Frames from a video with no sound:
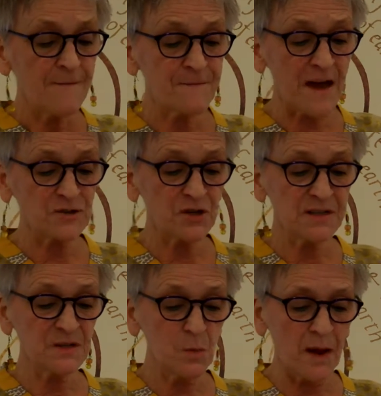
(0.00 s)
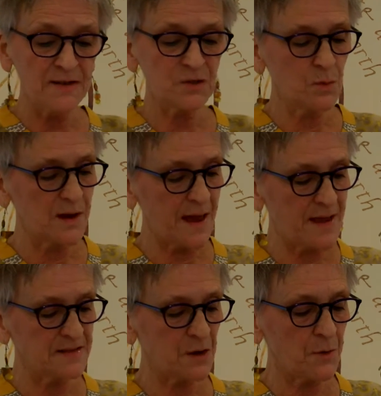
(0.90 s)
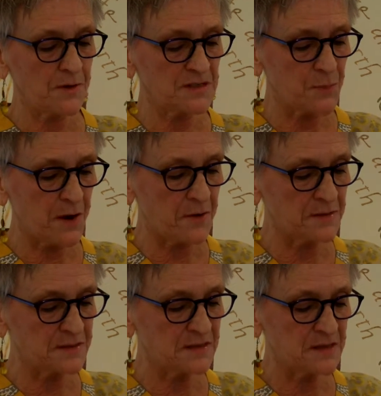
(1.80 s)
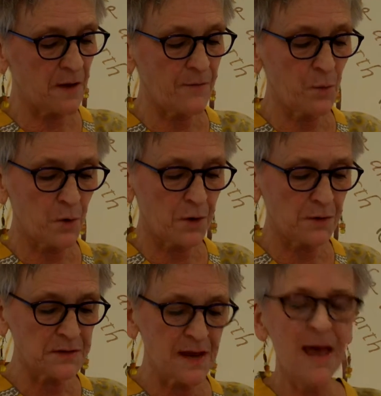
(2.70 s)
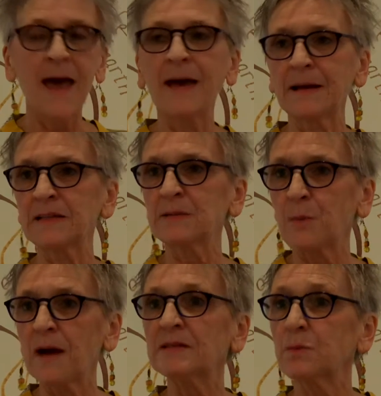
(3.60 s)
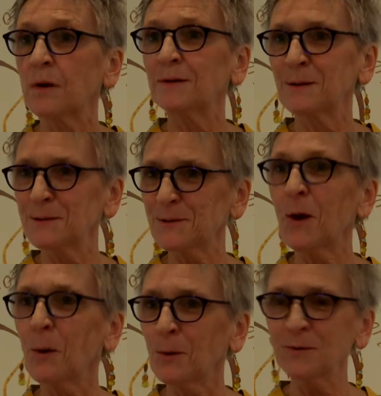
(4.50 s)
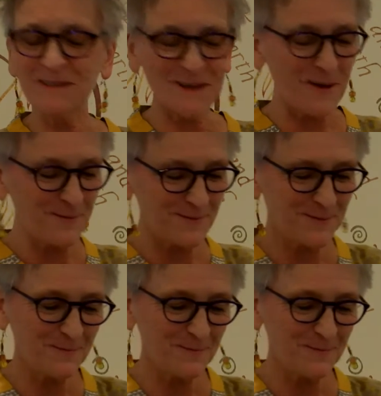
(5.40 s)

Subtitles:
Fashion is a way to enhance our experiences of the world and express one's whole self.